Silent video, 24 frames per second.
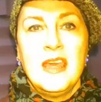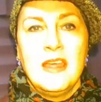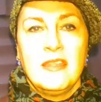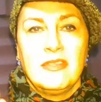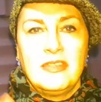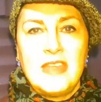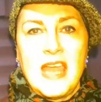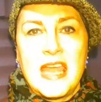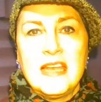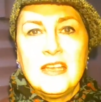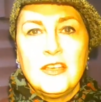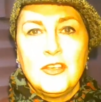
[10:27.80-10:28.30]

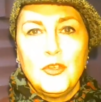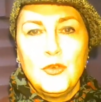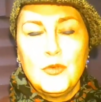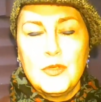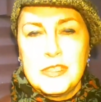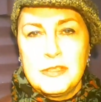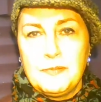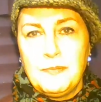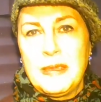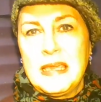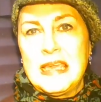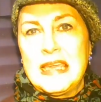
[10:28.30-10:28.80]
then you
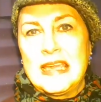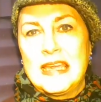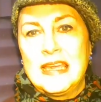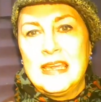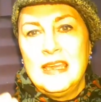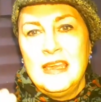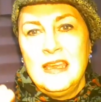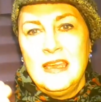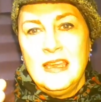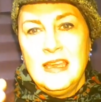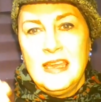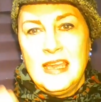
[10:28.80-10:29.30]
speak
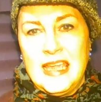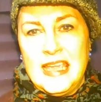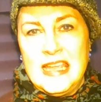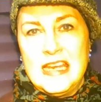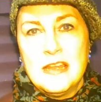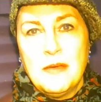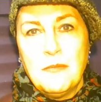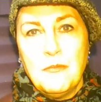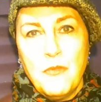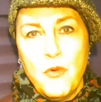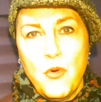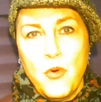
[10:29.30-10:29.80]
in
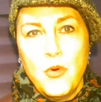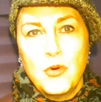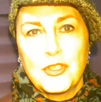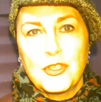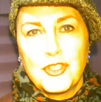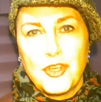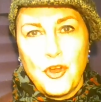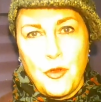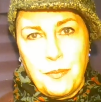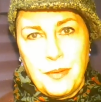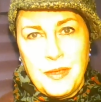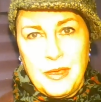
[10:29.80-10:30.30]
a more
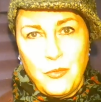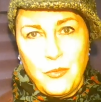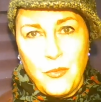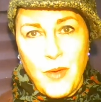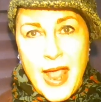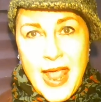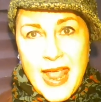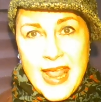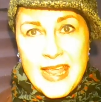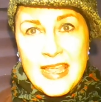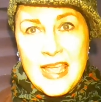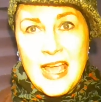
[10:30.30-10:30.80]
choppy
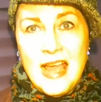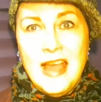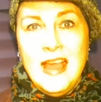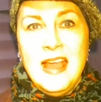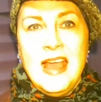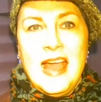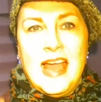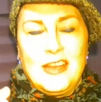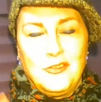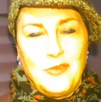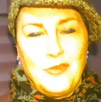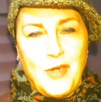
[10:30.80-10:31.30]
way
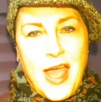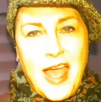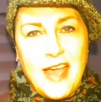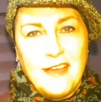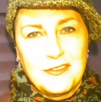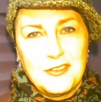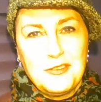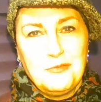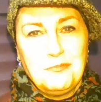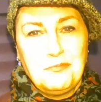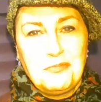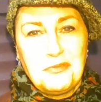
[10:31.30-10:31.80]
and you have
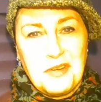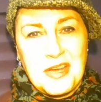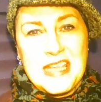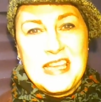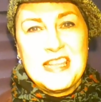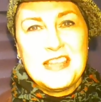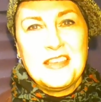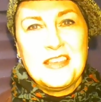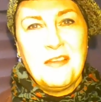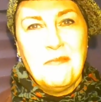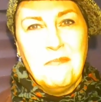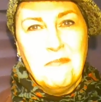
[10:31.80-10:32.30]
to
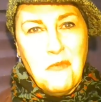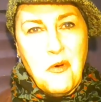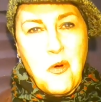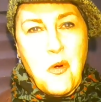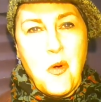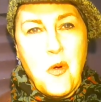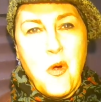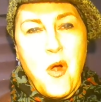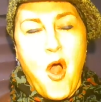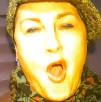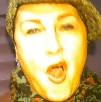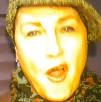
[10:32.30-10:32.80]
breathe
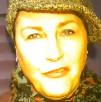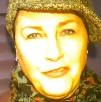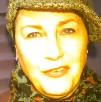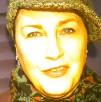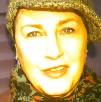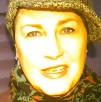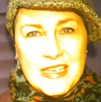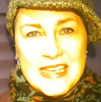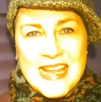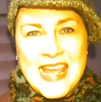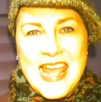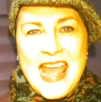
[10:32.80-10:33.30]
more
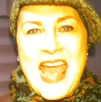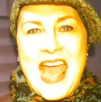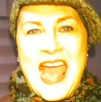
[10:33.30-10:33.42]
often,